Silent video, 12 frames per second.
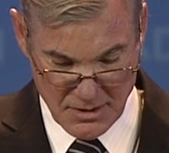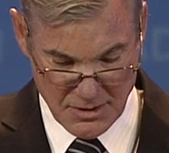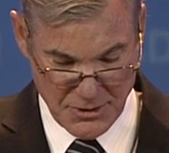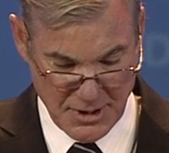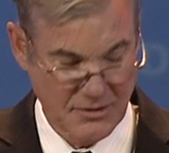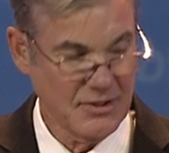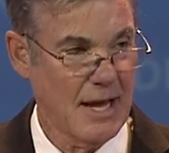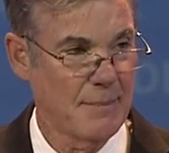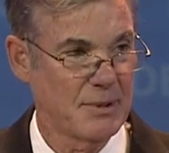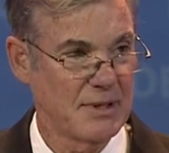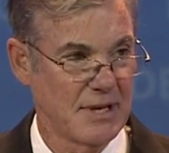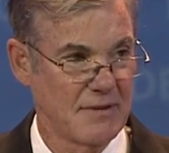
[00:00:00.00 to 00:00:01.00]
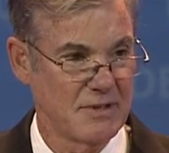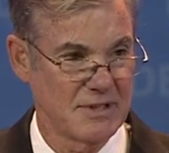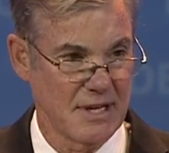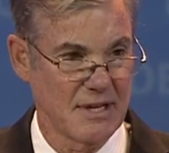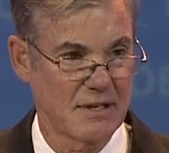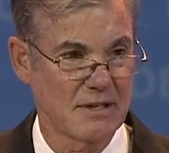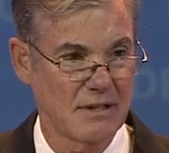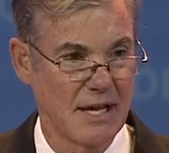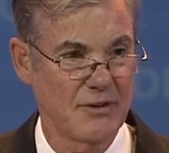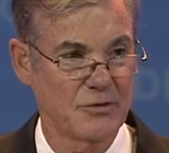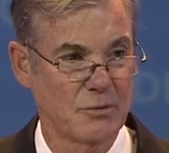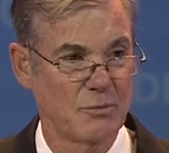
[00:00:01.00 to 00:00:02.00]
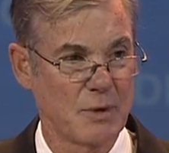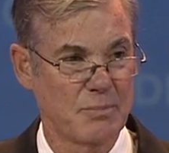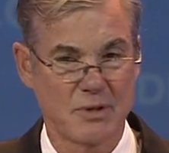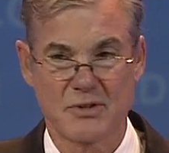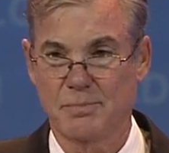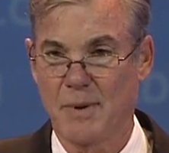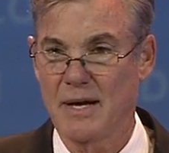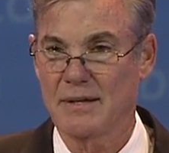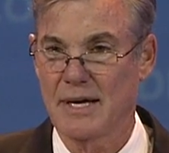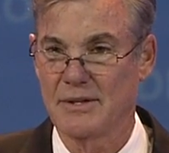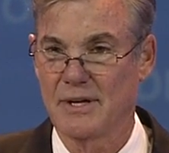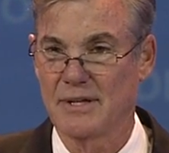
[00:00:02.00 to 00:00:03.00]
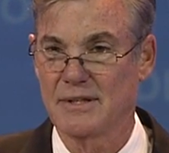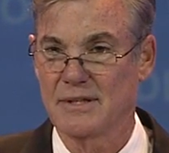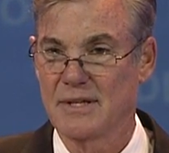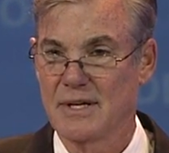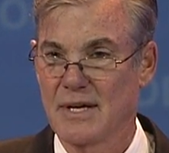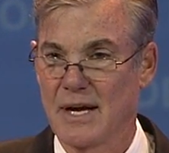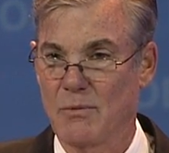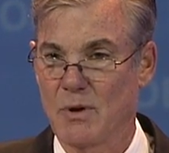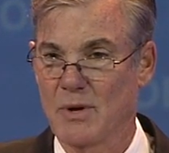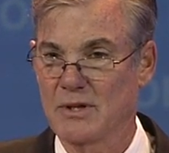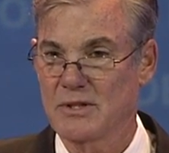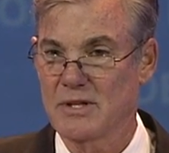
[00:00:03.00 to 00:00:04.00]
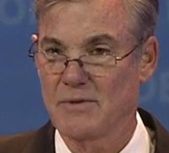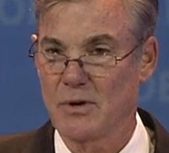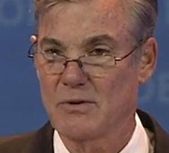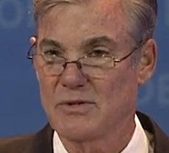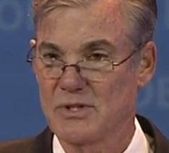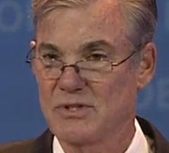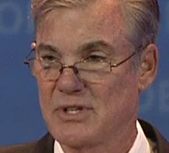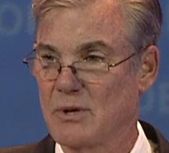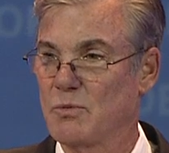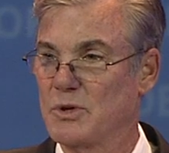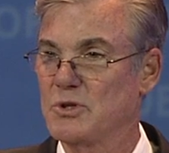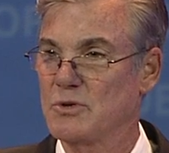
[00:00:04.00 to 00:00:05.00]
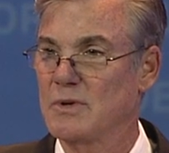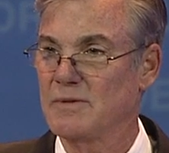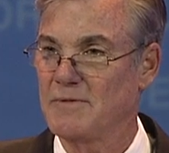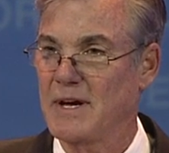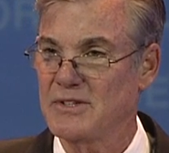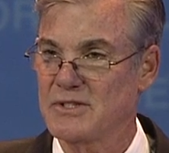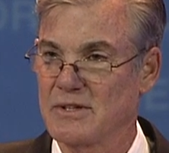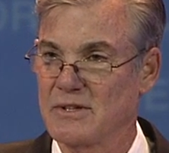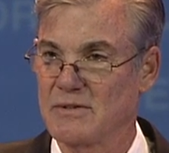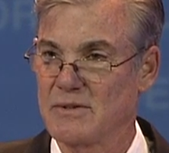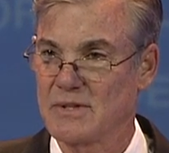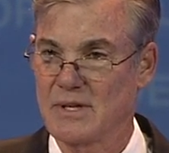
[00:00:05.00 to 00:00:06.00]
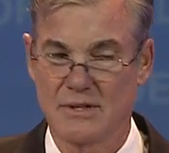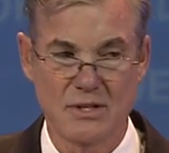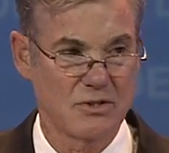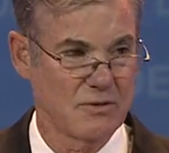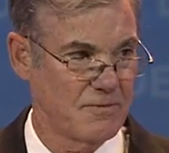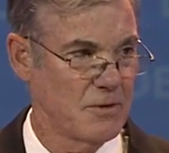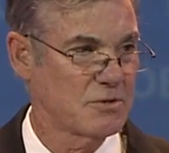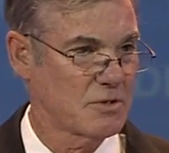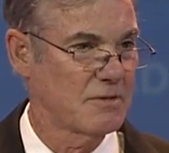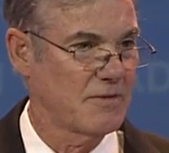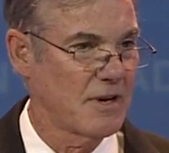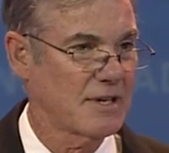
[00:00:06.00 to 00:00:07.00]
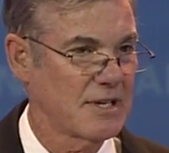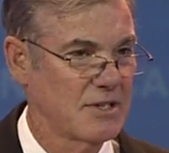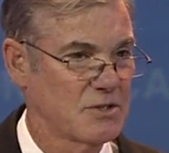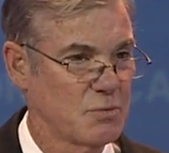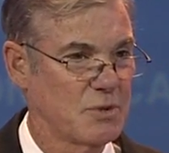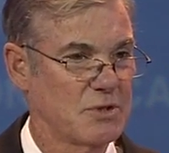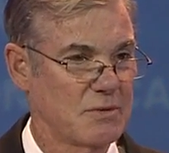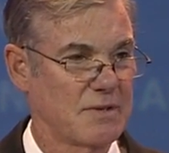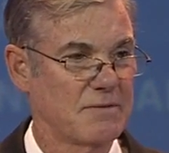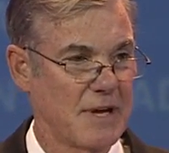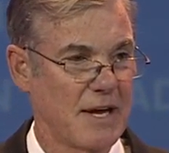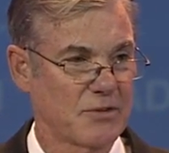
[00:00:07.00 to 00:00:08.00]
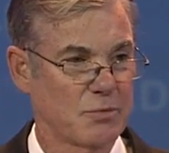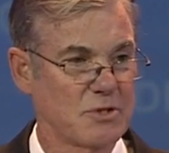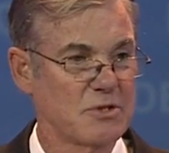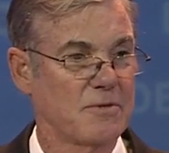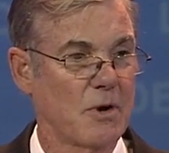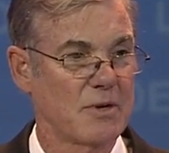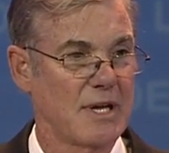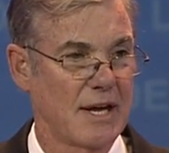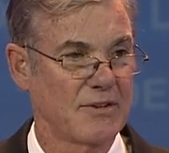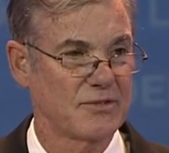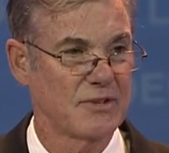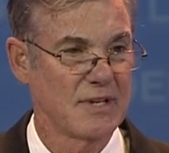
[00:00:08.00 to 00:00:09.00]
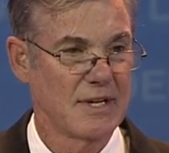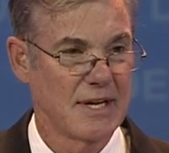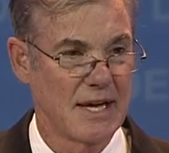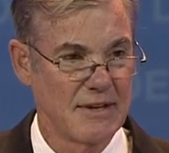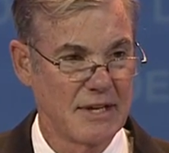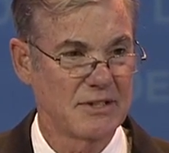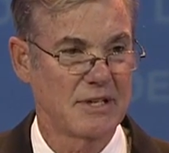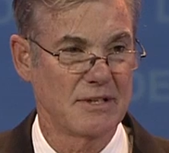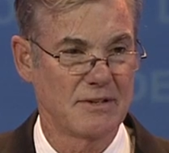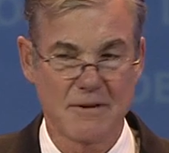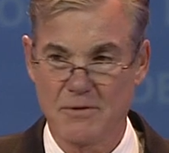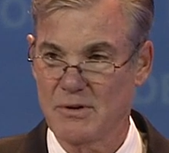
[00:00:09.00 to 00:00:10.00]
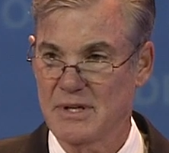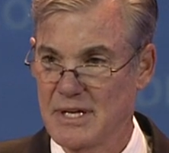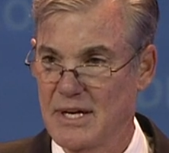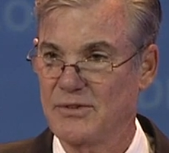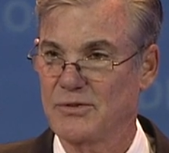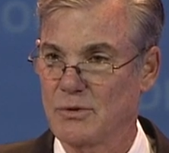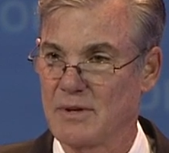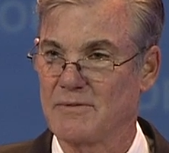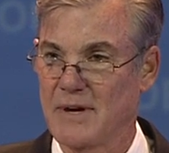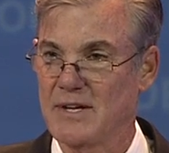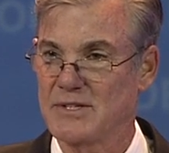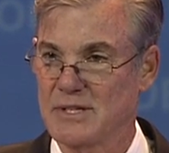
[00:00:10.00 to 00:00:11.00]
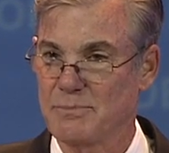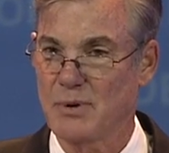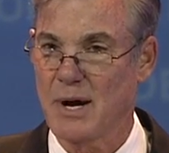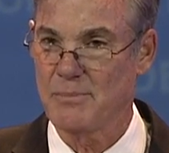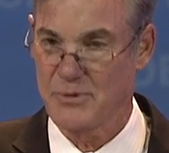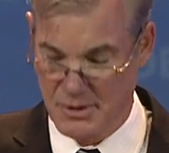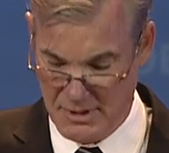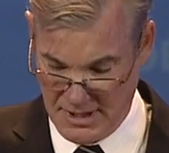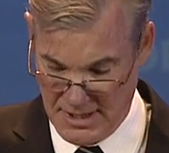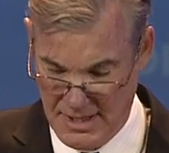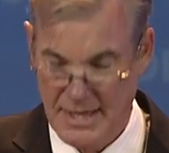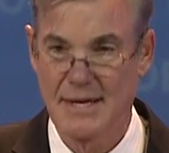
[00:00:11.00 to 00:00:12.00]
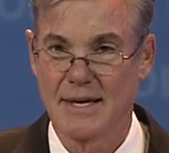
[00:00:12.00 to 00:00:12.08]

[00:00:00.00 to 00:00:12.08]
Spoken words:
Good things happening every day in our classroom, we put a spotlight on it, and we went to the voters and said, would you invest in the future of our kids? Would you invest? Would you vote yes? And they did. They voted yes to invest in Prop 30.